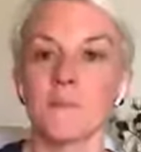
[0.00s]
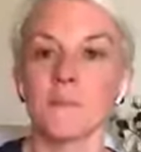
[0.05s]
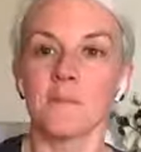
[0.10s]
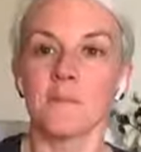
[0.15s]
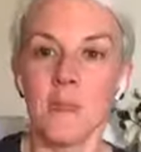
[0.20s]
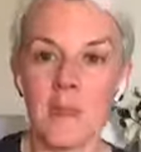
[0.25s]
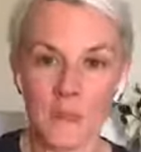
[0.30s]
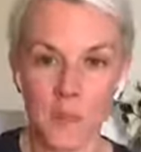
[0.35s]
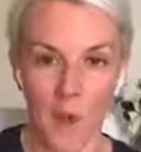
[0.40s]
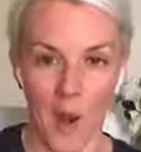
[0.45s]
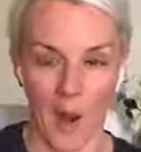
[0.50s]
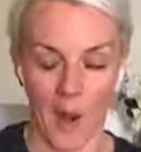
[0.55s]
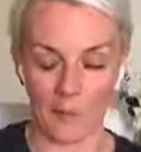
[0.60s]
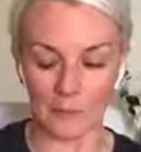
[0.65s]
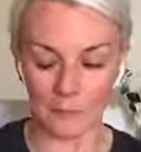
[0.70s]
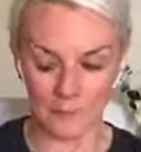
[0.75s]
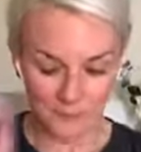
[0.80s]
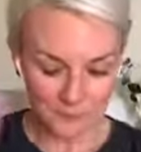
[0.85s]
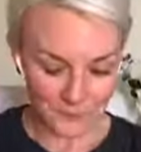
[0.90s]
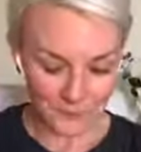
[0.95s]
Meanwhile,
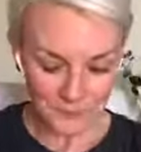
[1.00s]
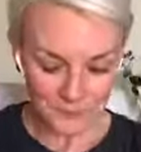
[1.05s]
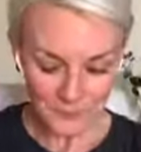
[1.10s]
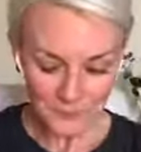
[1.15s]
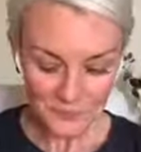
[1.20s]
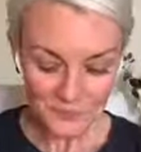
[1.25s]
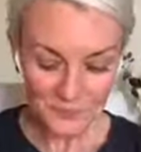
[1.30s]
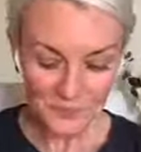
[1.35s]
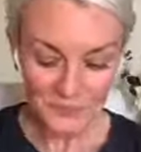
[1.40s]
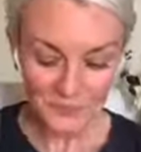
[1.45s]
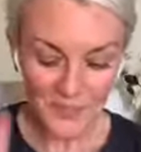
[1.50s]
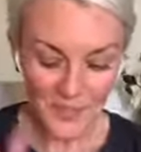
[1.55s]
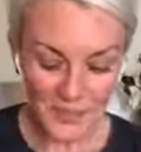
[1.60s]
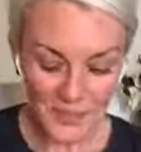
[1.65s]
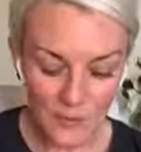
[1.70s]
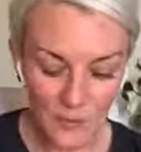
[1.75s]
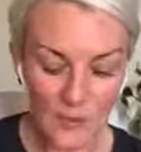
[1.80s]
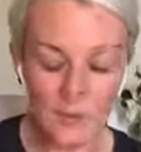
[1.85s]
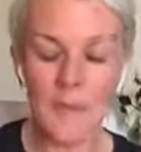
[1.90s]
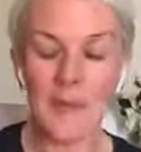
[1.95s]

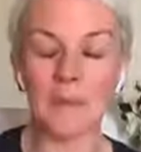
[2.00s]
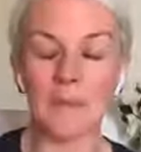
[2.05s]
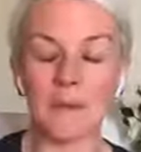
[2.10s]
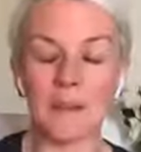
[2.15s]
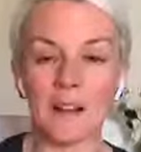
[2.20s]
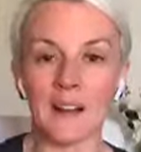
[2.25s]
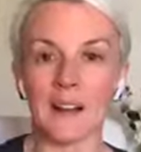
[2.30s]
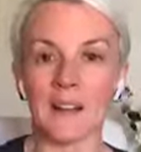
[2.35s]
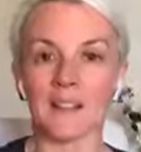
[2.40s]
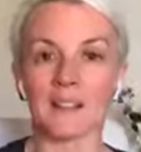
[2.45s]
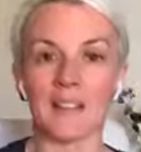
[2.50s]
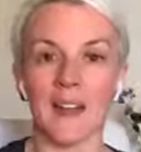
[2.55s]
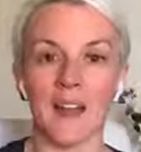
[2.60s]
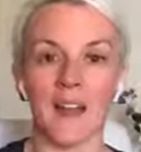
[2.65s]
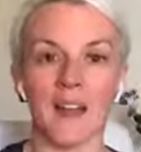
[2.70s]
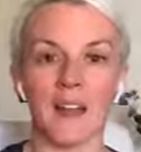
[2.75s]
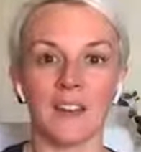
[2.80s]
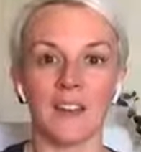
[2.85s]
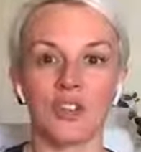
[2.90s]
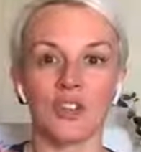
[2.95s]
remember
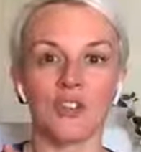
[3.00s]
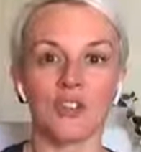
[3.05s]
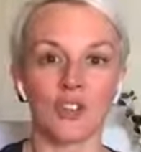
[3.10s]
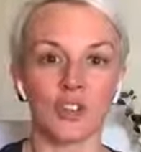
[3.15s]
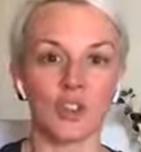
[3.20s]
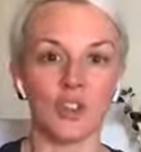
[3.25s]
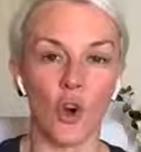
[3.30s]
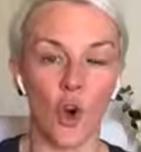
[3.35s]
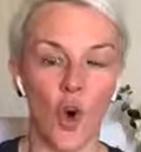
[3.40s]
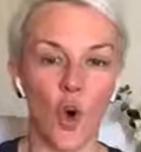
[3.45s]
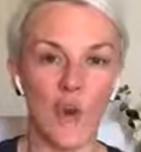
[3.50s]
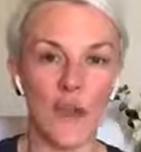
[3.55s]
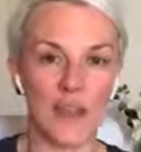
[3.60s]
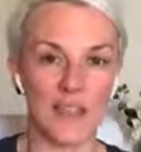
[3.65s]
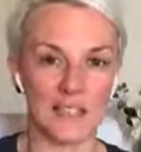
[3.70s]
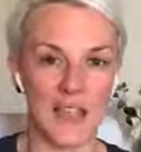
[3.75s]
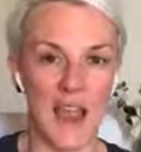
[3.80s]
that you can always